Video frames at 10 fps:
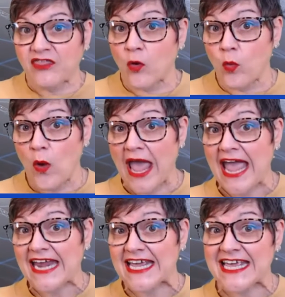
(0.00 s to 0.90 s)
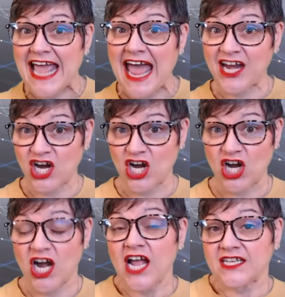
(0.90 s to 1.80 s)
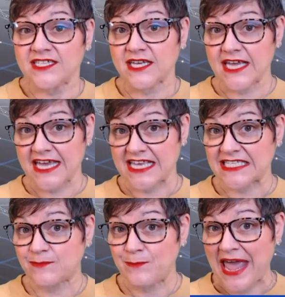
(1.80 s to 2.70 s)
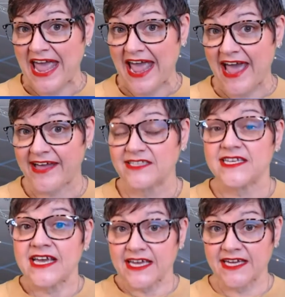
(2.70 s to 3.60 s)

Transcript: The way to get her to expand